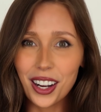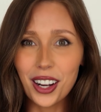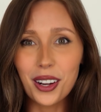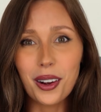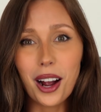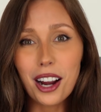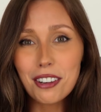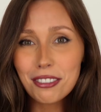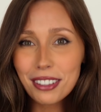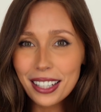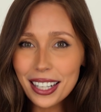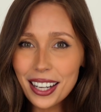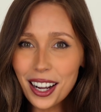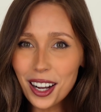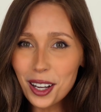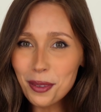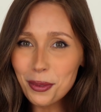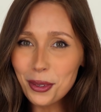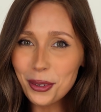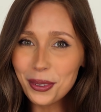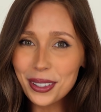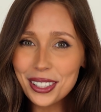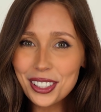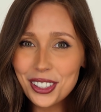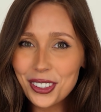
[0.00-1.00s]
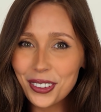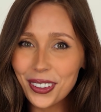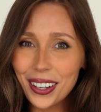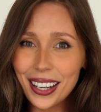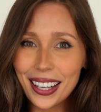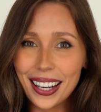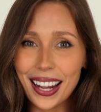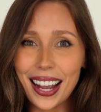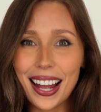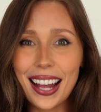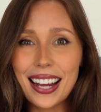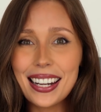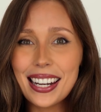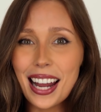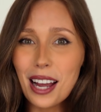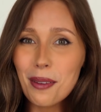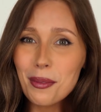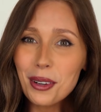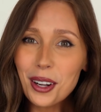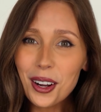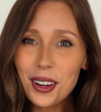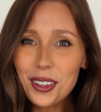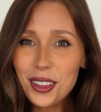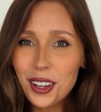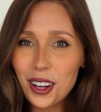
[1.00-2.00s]
I really hope you enjoyed it. Let
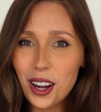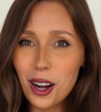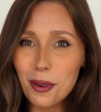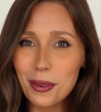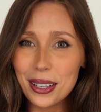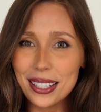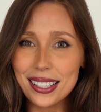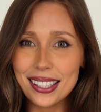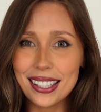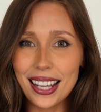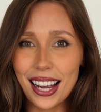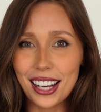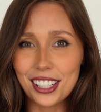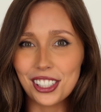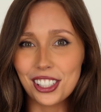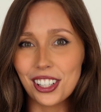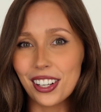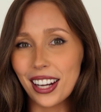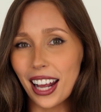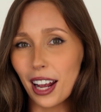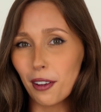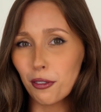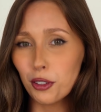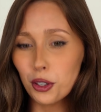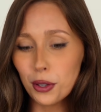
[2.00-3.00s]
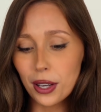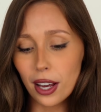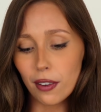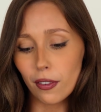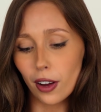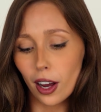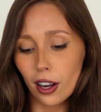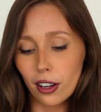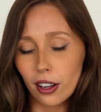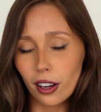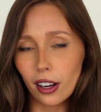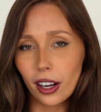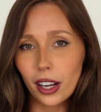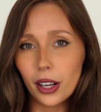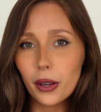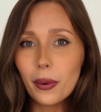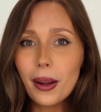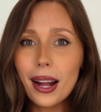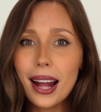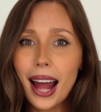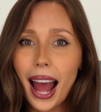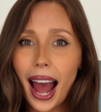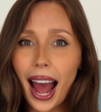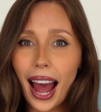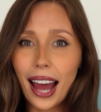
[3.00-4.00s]
me know in the comments section if you give it a go
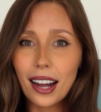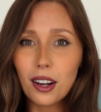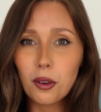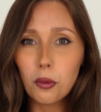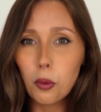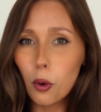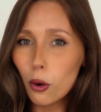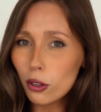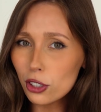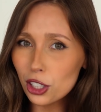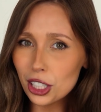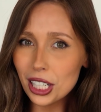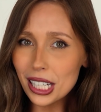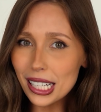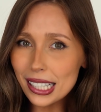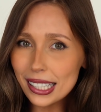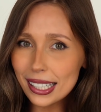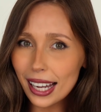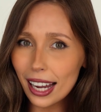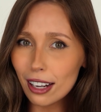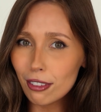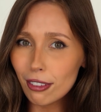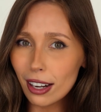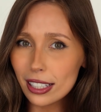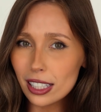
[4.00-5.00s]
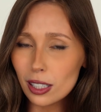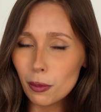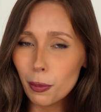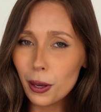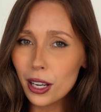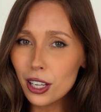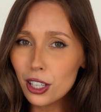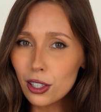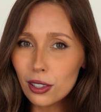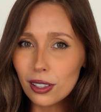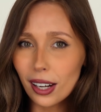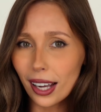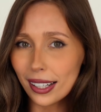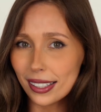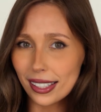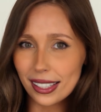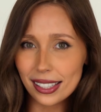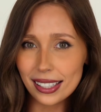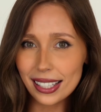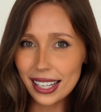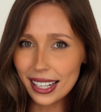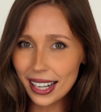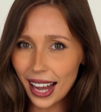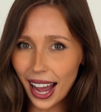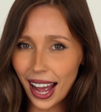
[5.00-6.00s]
and what cheesecake recipe you'd like to
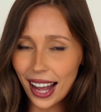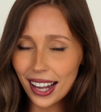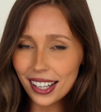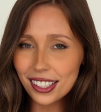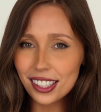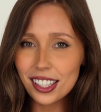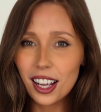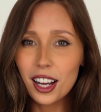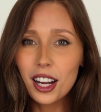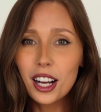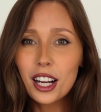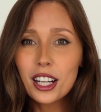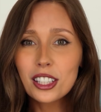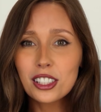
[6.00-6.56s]
see next.